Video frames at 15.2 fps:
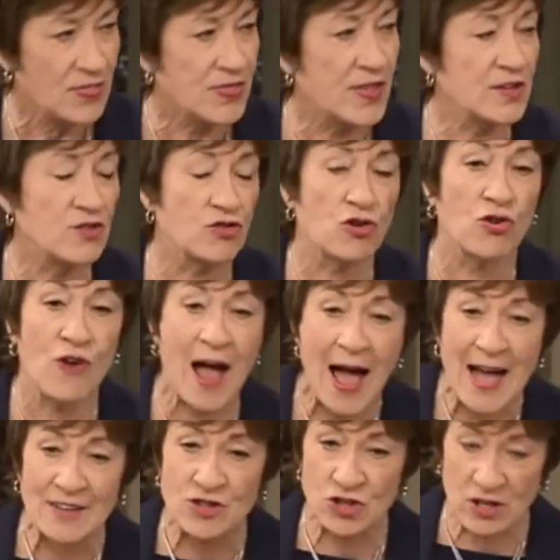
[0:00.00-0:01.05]
The
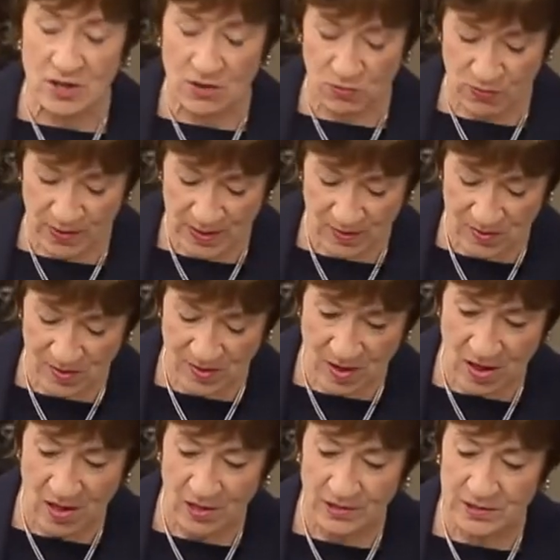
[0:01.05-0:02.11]
tragic
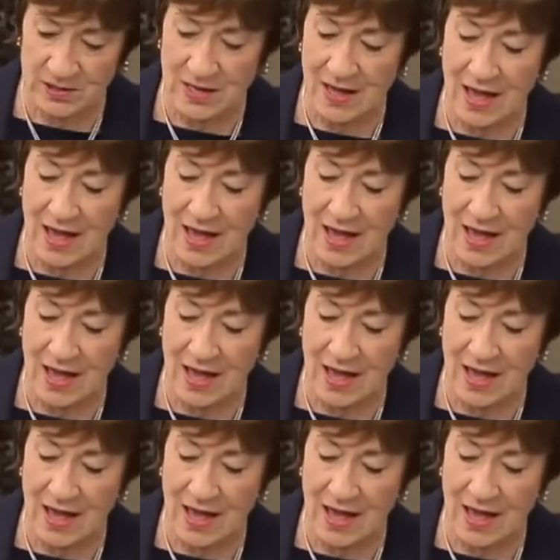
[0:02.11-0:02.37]
result